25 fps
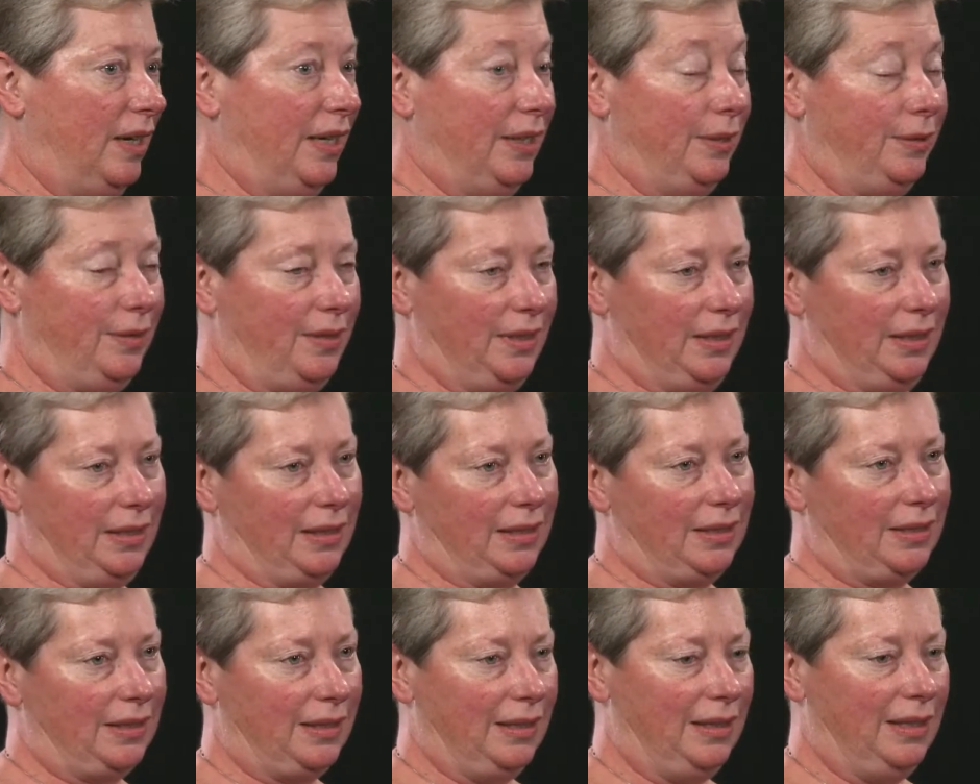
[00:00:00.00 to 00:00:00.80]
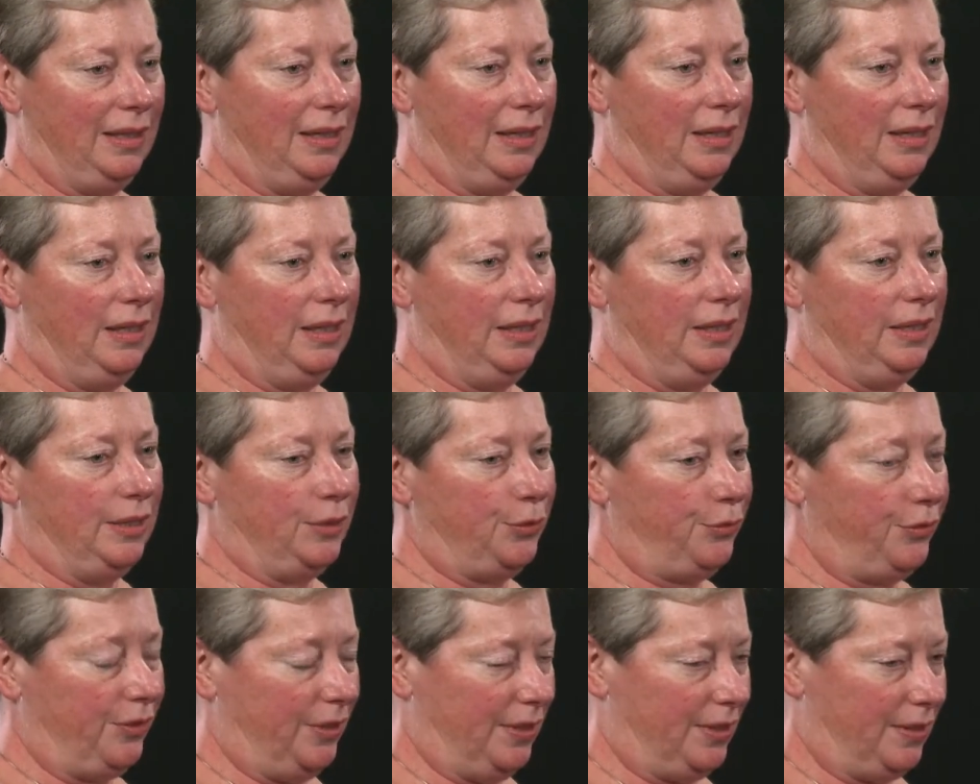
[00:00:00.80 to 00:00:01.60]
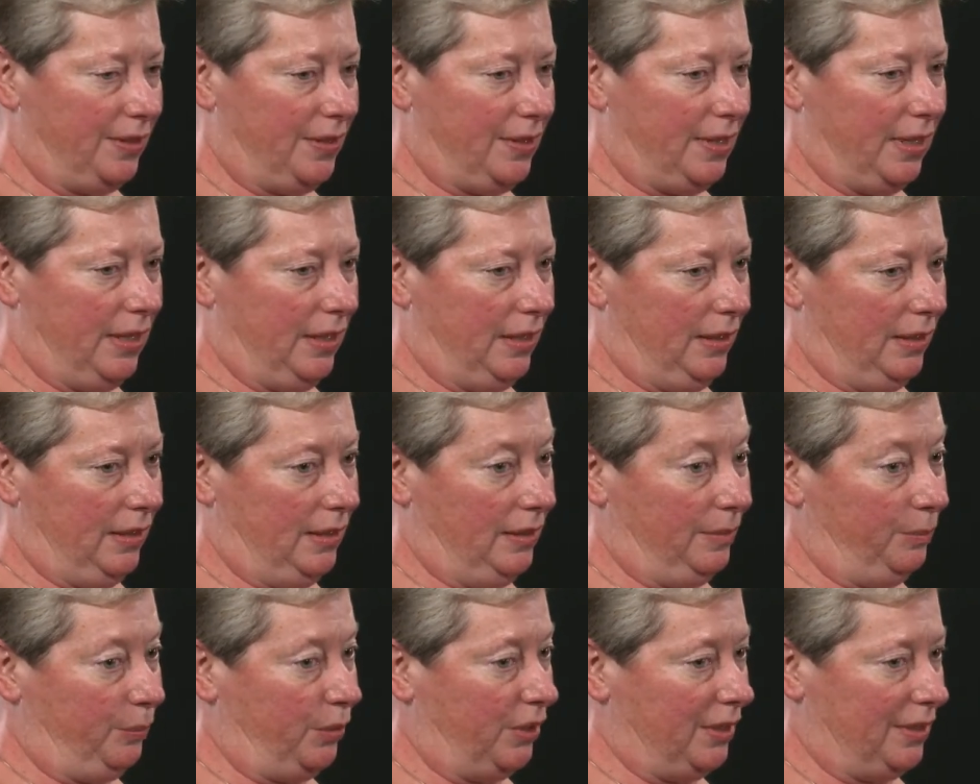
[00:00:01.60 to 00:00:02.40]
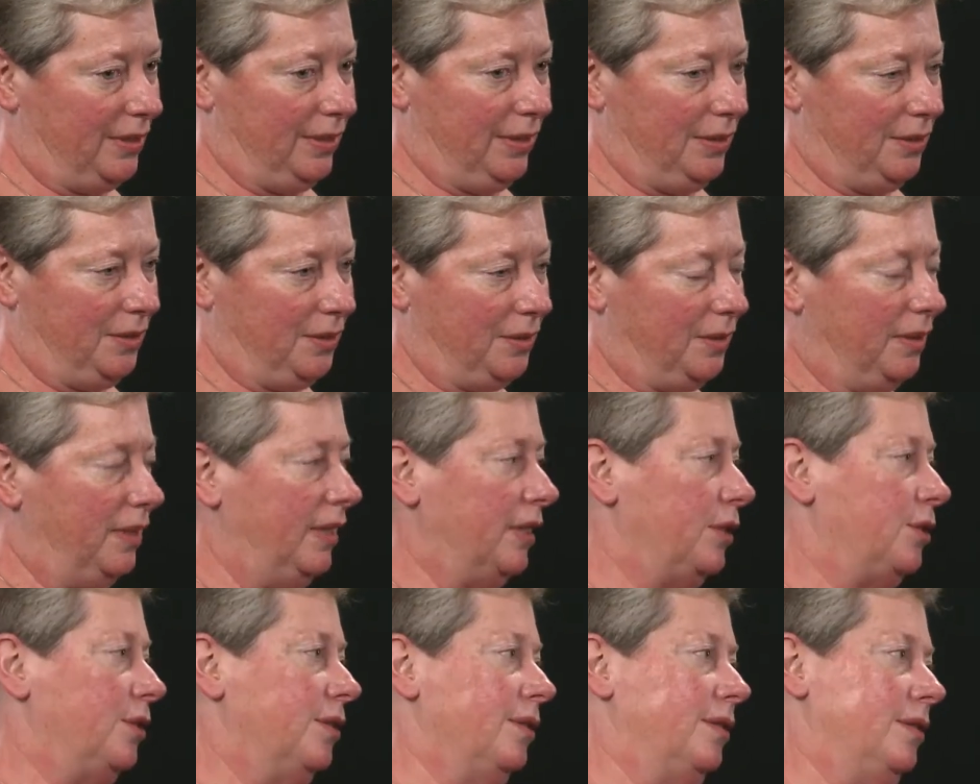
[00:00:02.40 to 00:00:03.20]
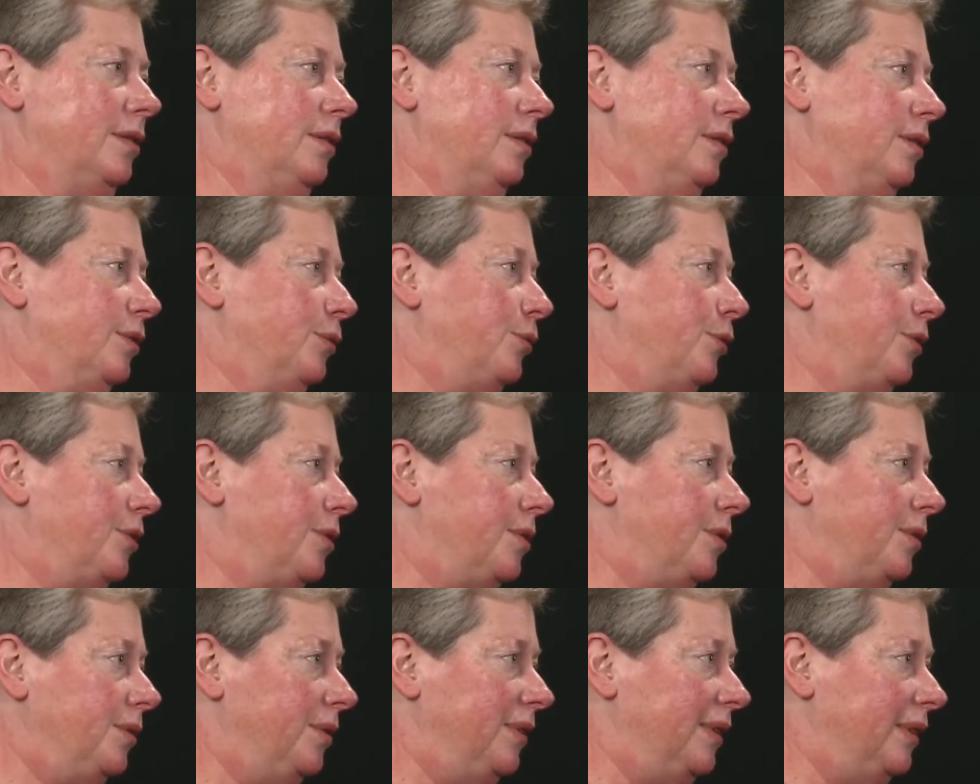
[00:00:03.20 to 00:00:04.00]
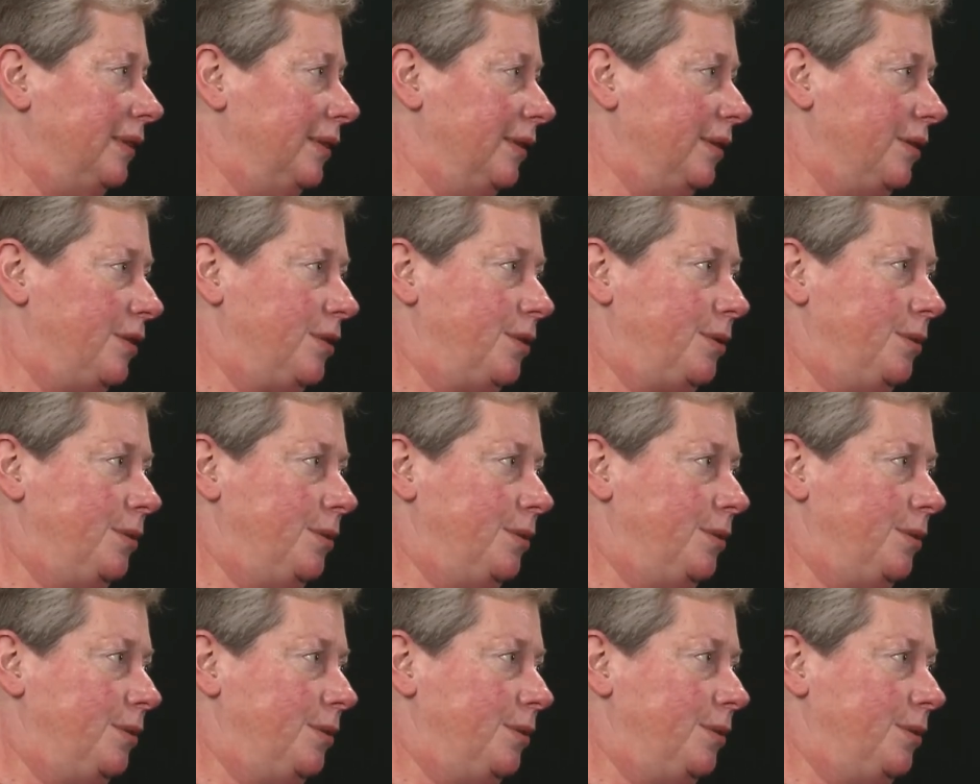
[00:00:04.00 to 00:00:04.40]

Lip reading: I think it's fair to say that the presidential elections are not for 2 years.